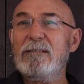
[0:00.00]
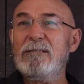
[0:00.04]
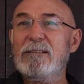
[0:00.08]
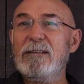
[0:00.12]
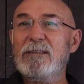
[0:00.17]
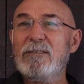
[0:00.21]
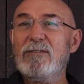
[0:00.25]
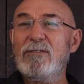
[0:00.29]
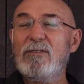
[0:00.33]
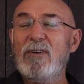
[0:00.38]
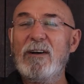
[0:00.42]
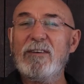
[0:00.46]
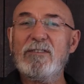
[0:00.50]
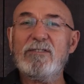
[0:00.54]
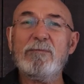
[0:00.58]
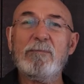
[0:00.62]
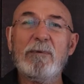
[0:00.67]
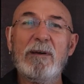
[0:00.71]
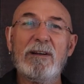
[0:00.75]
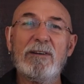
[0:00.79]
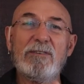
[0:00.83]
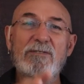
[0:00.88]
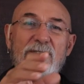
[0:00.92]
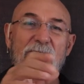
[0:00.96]
It's nice to
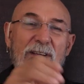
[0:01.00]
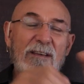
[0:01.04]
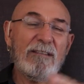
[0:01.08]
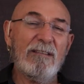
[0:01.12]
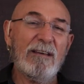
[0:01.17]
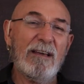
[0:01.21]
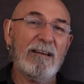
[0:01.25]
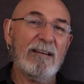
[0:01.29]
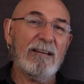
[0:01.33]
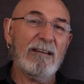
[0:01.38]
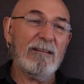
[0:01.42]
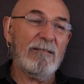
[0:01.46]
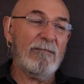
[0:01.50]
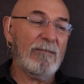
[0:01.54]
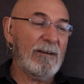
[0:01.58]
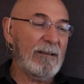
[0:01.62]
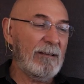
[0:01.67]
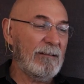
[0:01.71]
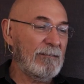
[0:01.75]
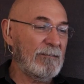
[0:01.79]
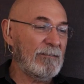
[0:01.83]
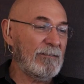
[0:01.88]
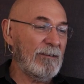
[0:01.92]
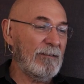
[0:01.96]
be able to share that anyway.
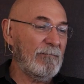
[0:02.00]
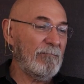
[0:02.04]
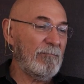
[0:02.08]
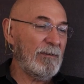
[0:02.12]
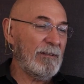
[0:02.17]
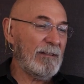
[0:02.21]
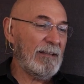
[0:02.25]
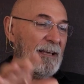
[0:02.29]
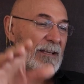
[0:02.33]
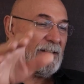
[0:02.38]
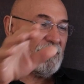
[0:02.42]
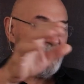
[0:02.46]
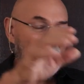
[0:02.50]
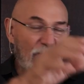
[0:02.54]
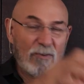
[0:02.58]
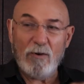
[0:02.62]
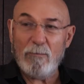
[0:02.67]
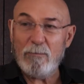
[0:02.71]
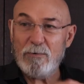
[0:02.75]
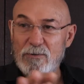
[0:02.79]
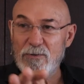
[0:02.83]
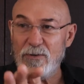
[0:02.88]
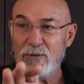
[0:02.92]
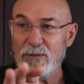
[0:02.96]
So, but thanks for the
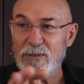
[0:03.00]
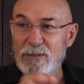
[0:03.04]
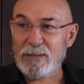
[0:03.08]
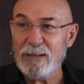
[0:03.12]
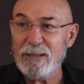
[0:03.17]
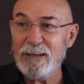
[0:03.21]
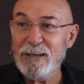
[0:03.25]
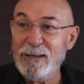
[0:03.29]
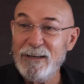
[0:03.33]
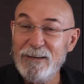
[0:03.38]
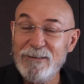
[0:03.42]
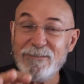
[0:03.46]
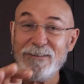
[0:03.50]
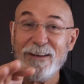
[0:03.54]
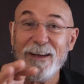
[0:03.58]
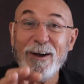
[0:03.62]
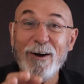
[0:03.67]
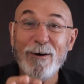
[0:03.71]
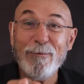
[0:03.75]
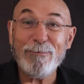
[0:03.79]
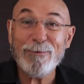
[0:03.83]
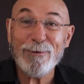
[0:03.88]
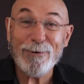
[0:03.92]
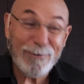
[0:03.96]
opportunity to
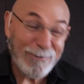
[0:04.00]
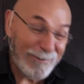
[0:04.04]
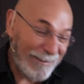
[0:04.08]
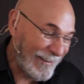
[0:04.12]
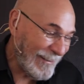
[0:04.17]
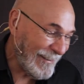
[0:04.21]
help you.